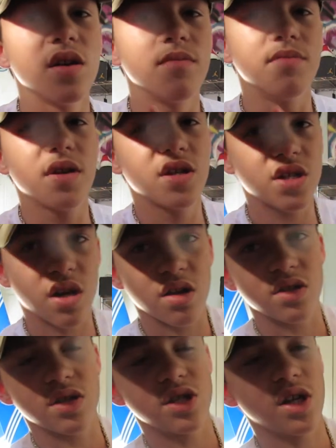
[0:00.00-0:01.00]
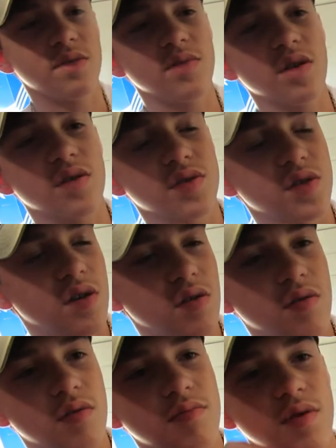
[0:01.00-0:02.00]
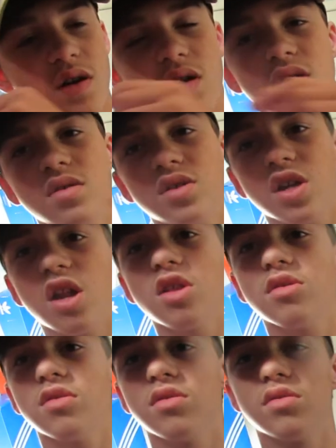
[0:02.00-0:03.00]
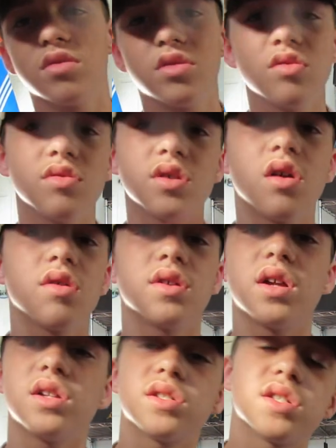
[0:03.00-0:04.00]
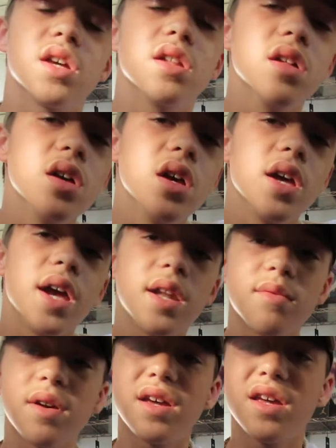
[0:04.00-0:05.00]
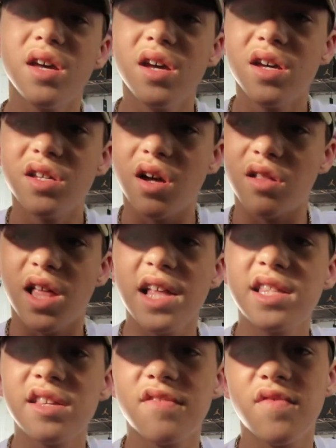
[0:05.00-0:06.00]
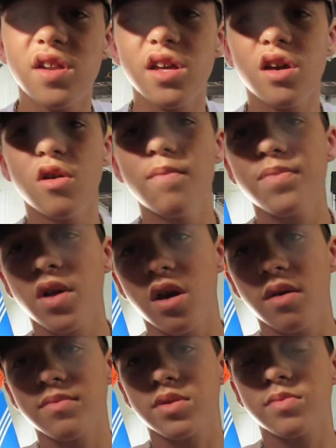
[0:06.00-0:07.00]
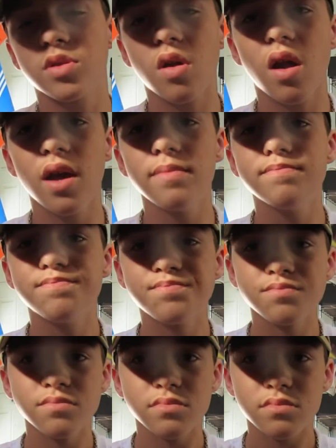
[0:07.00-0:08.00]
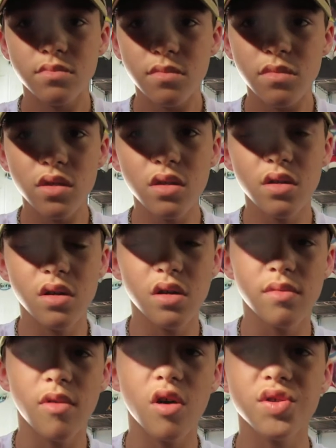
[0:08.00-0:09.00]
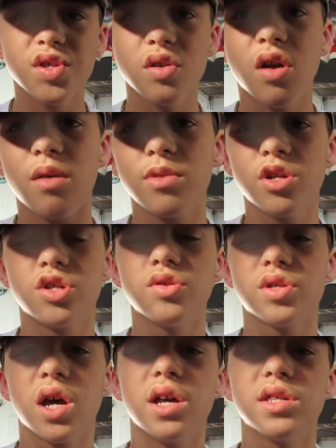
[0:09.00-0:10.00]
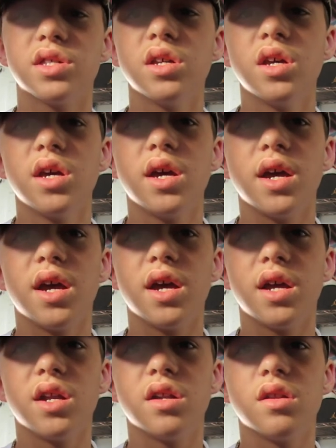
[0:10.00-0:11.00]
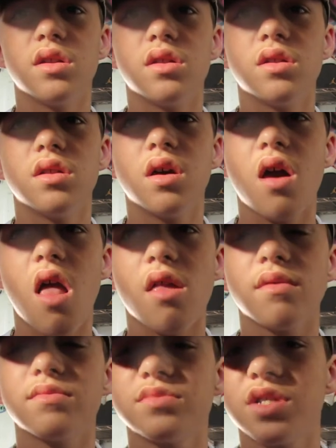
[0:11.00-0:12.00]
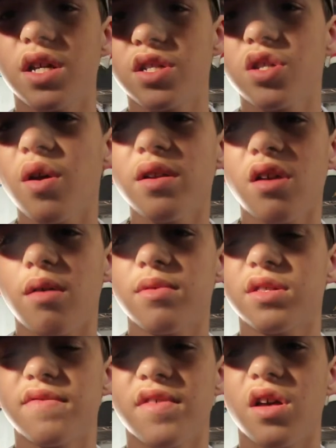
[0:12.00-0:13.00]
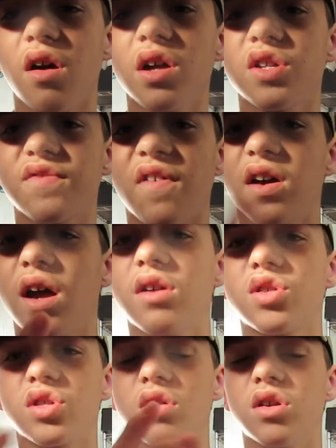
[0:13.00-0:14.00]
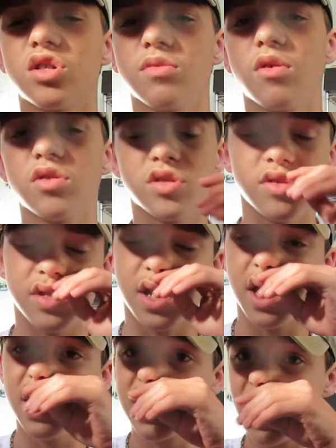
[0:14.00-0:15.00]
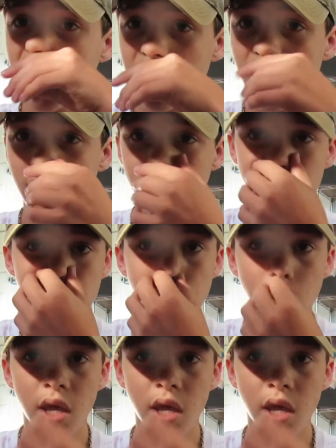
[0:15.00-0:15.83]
big shout out to Jamie also. But shout out to the two of y'all that I just said. Anyway, y'all like this video, subscribe, also comment your shoe size, and yeah, just go ahead and comment this video. I'll just scrunch up all the shoe size comments,